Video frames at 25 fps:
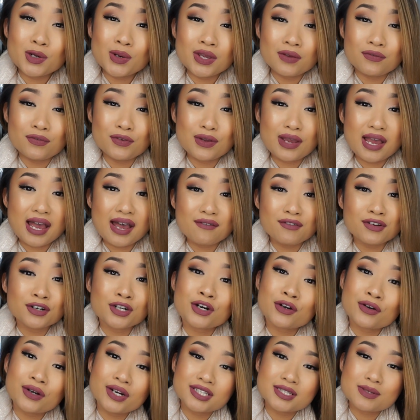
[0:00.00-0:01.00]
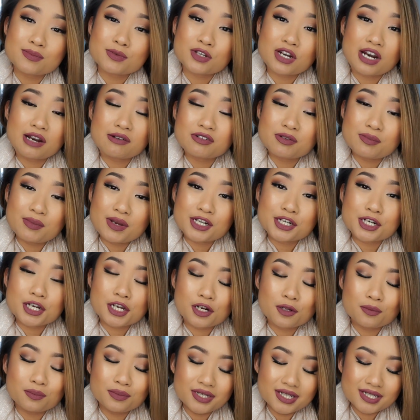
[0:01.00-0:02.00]
If you haven't already subscribed to my
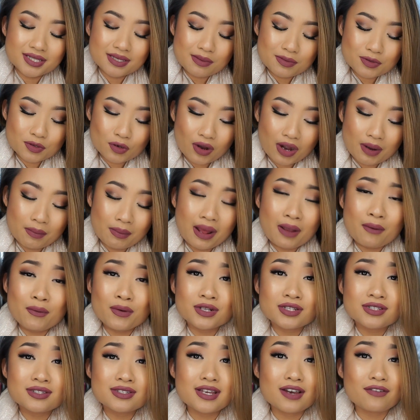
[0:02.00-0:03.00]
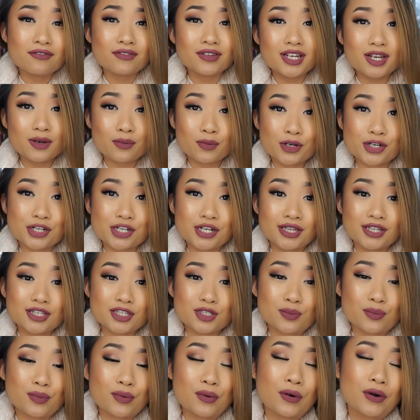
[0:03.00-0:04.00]
channel, please subscribe. I would definitely appreciate the
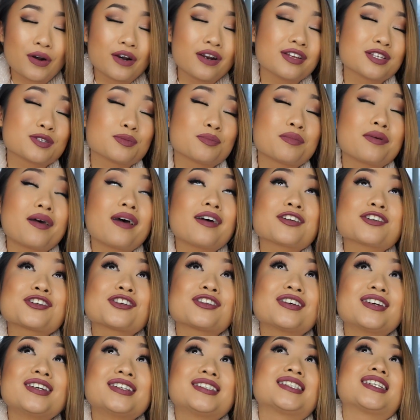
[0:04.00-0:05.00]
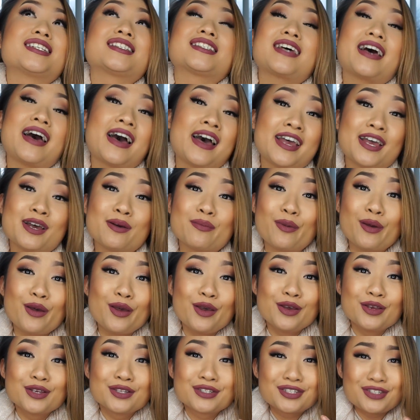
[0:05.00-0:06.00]
support, especially since I am
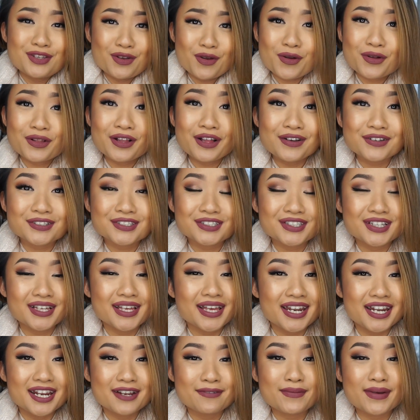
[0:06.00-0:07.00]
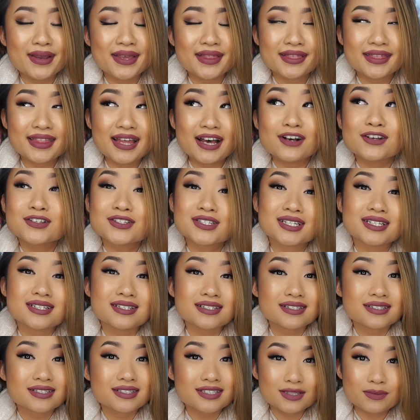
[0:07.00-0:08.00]
so close to hitting my
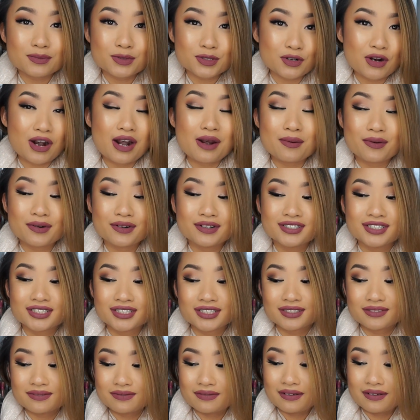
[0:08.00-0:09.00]
1,000 subscribers.